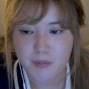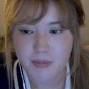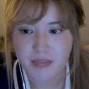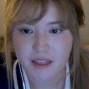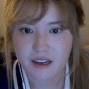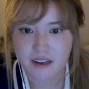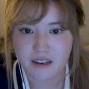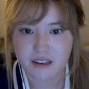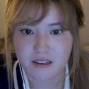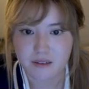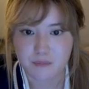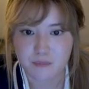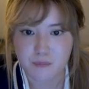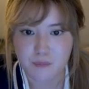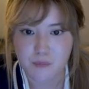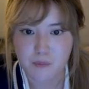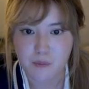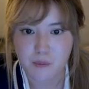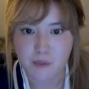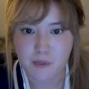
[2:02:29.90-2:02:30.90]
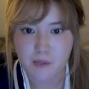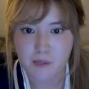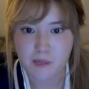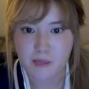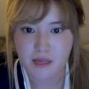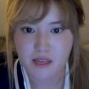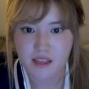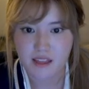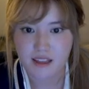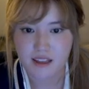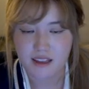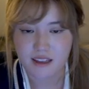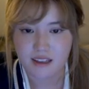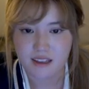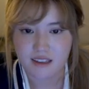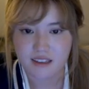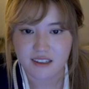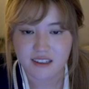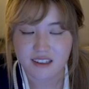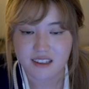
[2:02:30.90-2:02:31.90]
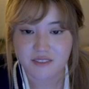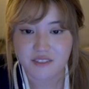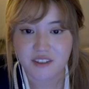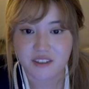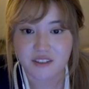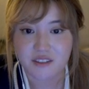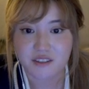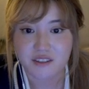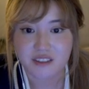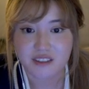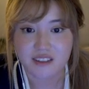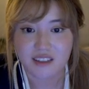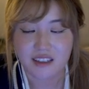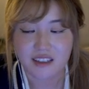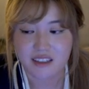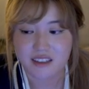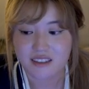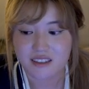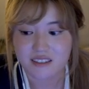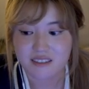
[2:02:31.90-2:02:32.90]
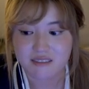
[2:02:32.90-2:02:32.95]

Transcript: Um, like if you lose like